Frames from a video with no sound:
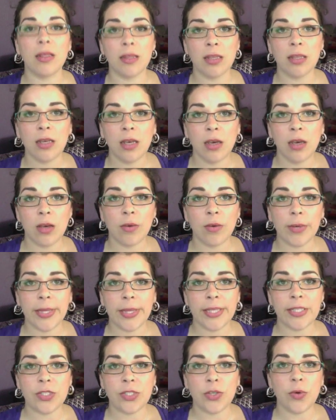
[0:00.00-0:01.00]
month
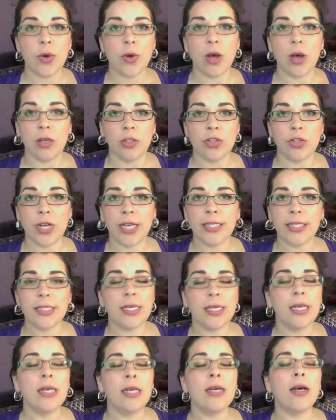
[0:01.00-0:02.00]
with this new
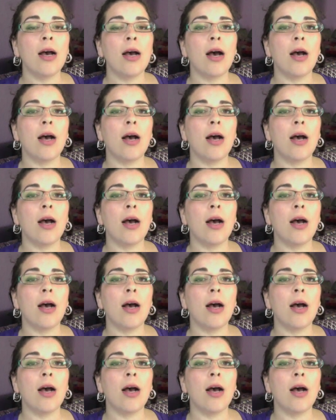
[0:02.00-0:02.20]
contract.